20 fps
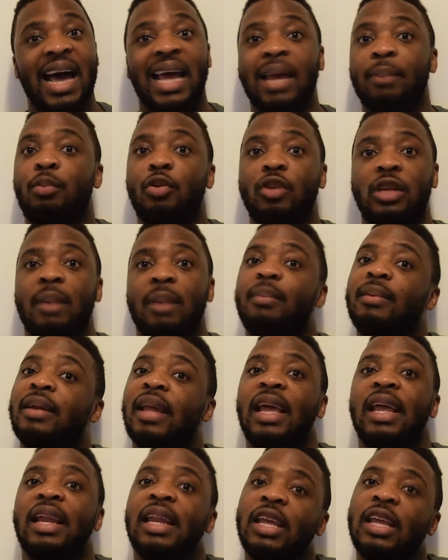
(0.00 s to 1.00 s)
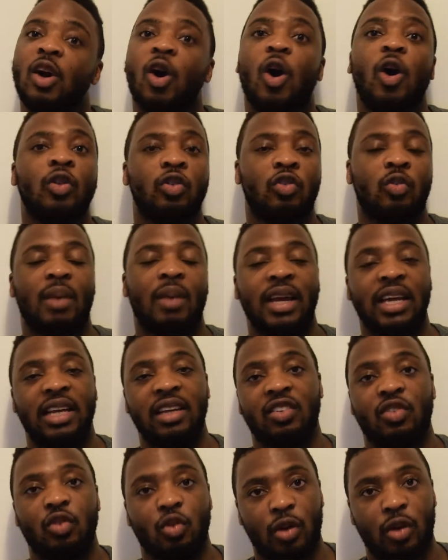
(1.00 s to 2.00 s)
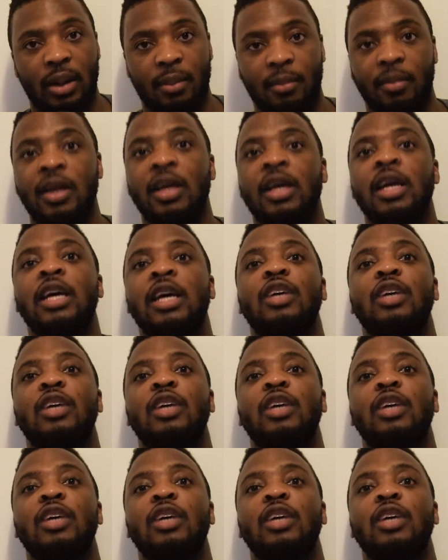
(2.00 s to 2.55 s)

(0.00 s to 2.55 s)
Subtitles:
I put them daily onto my Instagram,